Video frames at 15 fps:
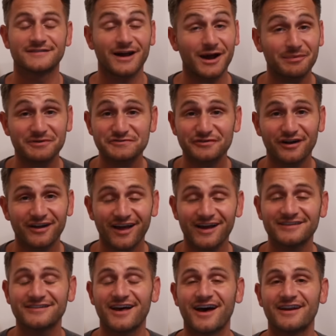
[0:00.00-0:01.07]
Cybertruck
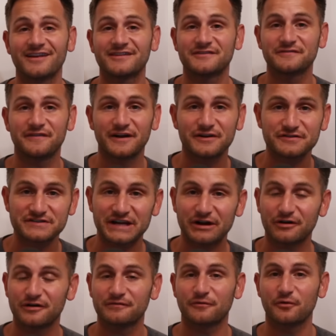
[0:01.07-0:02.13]
has had its fair share
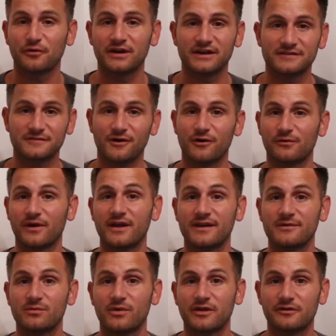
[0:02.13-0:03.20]
of critics
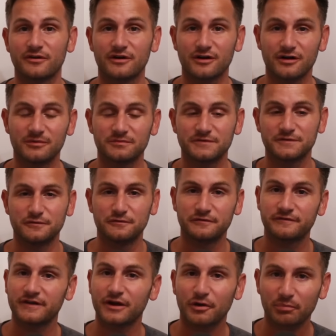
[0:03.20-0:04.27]
already, whether it comes to
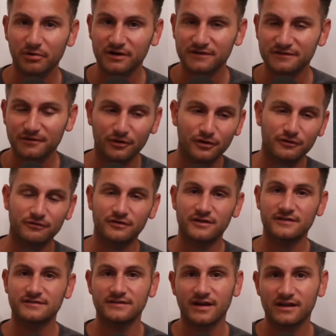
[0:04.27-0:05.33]
fingerprints all over the
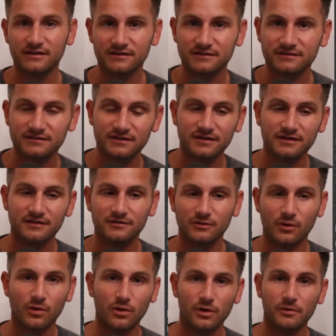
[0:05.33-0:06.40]
stain steel
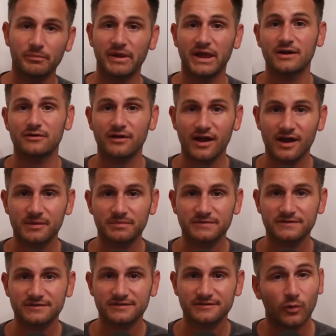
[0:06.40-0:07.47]
or panel
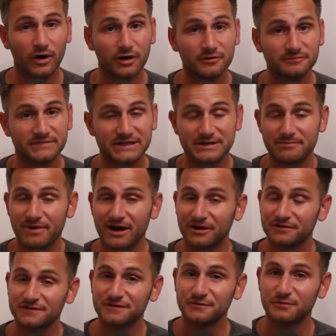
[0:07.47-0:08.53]
gaps. Well, in
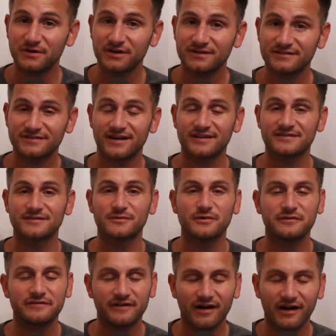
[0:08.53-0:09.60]
about 2 weeks, Tesla
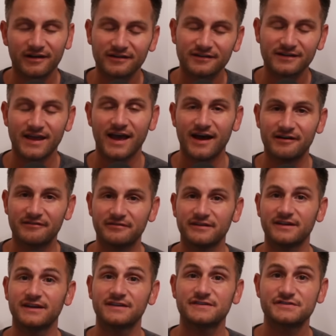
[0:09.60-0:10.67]
will finally have
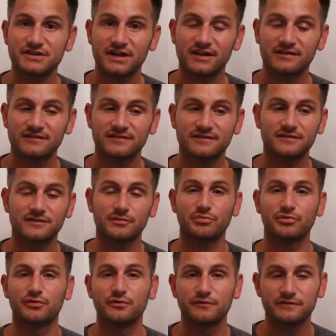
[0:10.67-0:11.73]
its chance to
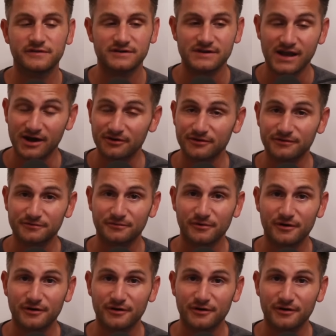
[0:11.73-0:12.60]
prove the doubters